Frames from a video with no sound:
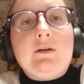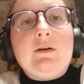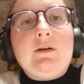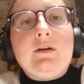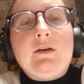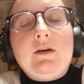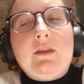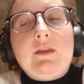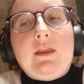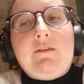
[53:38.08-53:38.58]

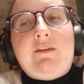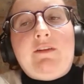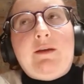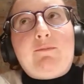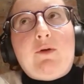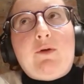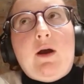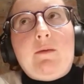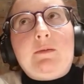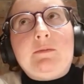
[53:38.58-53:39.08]
They've had
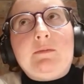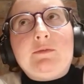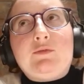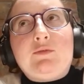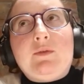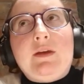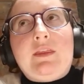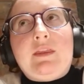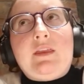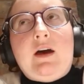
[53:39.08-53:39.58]
problems
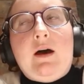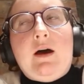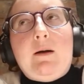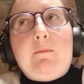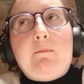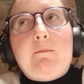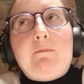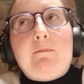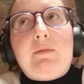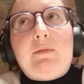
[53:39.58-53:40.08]
with
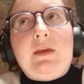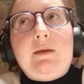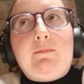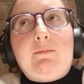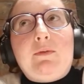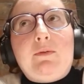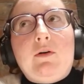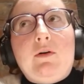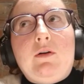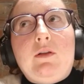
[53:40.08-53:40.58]
um,
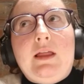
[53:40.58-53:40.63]
people